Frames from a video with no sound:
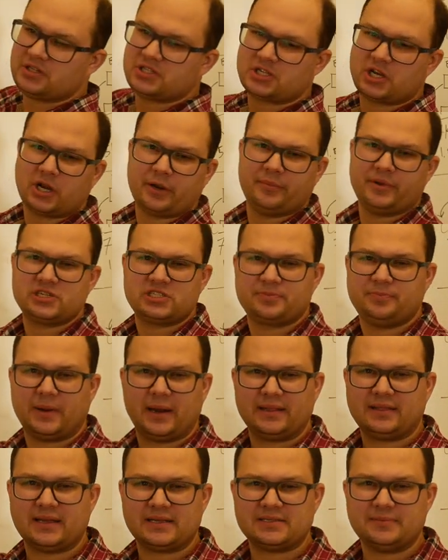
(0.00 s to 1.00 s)
skirmish,
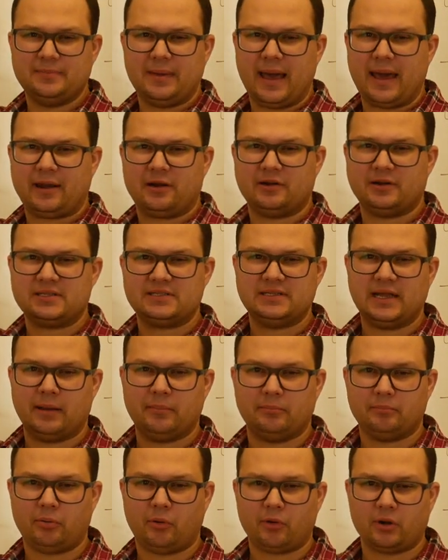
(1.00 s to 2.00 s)
but it doesn't matter. It's
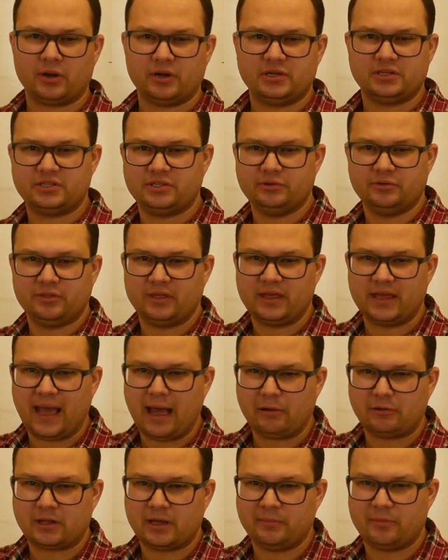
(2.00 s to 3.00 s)
not important to the
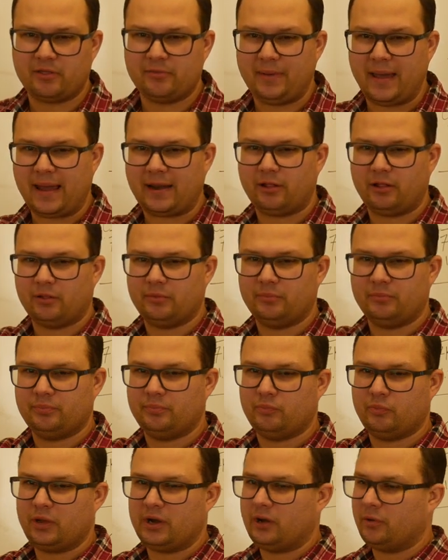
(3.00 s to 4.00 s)
outcome of the battle,
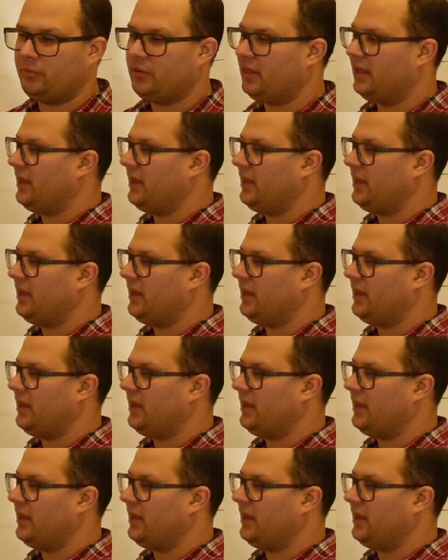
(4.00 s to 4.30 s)
and we don't really